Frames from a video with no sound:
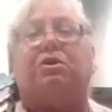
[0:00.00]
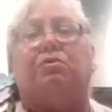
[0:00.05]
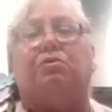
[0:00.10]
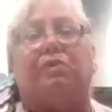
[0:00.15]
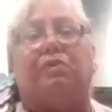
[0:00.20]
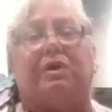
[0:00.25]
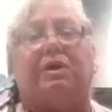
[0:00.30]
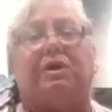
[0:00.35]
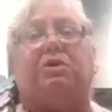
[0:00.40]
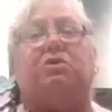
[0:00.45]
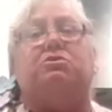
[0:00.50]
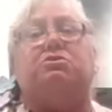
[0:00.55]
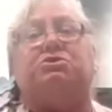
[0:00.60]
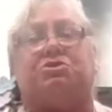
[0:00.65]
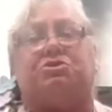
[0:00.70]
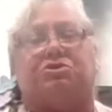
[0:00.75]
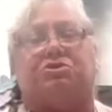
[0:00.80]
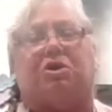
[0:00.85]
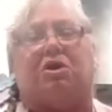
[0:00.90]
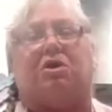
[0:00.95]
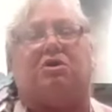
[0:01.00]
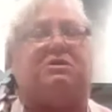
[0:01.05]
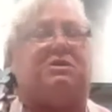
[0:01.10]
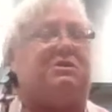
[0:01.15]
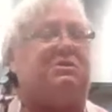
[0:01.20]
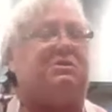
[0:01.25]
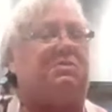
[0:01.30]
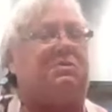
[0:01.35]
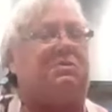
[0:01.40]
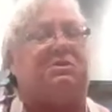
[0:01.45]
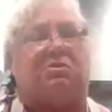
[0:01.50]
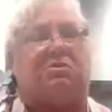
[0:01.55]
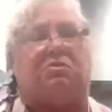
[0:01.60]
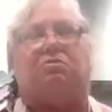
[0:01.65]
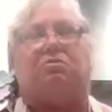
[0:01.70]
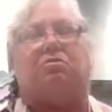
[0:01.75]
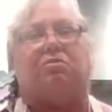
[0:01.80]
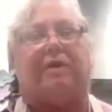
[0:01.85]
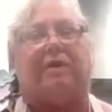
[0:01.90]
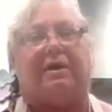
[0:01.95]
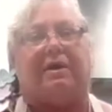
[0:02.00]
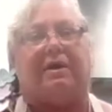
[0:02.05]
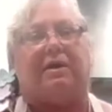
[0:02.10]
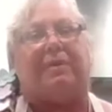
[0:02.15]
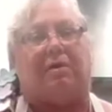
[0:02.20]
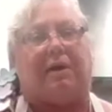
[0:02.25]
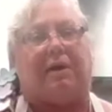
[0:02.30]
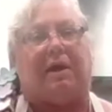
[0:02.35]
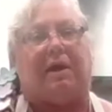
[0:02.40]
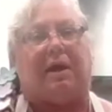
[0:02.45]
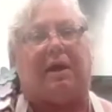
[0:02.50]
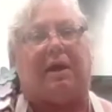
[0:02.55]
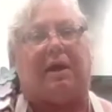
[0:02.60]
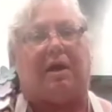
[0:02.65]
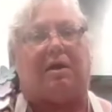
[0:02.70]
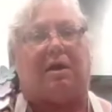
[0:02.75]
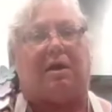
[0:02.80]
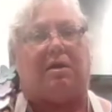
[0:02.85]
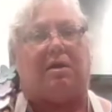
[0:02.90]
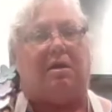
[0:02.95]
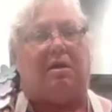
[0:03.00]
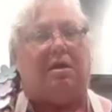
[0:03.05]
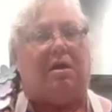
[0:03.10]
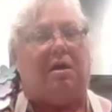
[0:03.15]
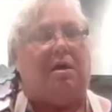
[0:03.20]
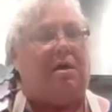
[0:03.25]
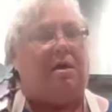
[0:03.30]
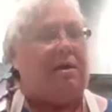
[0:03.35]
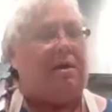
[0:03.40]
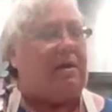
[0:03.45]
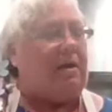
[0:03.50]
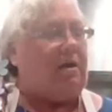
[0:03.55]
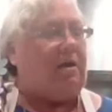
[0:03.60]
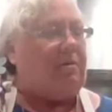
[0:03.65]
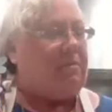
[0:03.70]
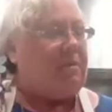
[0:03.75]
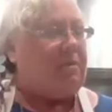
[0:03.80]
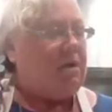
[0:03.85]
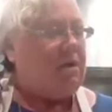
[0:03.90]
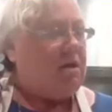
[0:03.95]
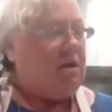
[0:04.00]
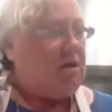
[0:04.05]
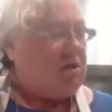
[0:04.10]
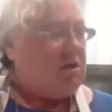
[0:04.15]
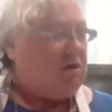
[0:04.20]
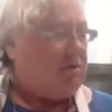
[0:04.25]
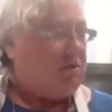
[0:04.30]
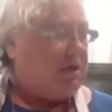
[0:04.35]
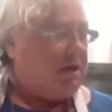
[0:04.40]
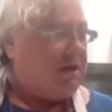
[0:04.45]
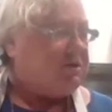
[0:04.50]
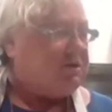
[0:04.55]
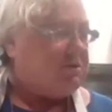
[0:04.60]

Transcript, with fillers: um, you can reuse your jars. That's what's so great about canning.